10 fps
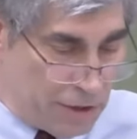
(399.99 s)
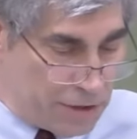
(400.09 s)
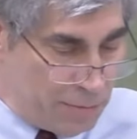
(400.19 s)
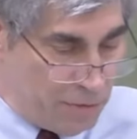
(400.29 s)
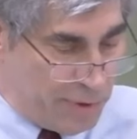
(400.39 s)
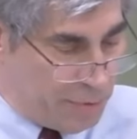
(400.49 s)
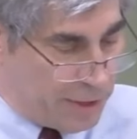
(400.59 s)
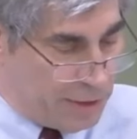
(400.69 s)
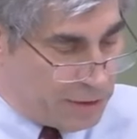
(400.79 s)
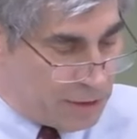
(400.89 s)
Some of the people
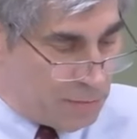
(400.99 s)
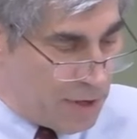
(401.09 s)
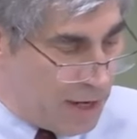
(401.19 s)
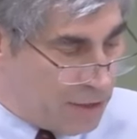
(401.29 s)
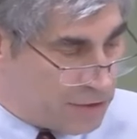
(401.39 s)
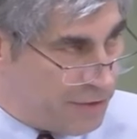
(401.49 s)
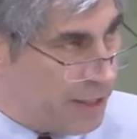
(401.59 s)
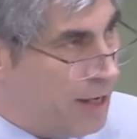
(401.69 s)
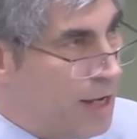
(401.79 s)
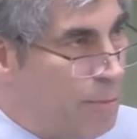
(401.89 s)
get just miles of ink.
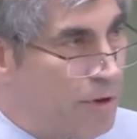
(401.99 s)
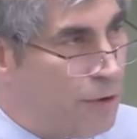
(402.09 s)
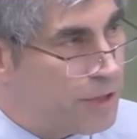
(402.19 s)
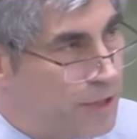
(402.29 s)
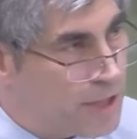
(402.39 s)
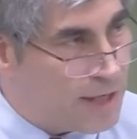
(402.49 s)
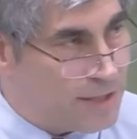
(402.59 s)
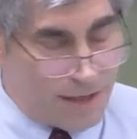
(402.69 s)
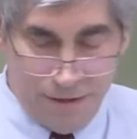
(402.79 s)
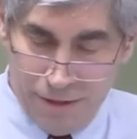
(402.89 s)
A couple of folks in this
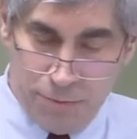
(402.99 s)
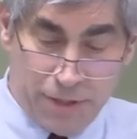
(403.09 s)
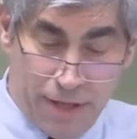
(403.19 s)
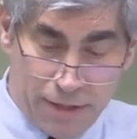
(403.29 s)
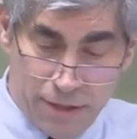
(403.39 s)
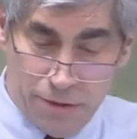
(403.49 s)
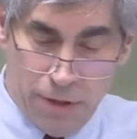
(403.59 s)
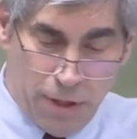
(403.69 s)
audience, I'll speak to that too.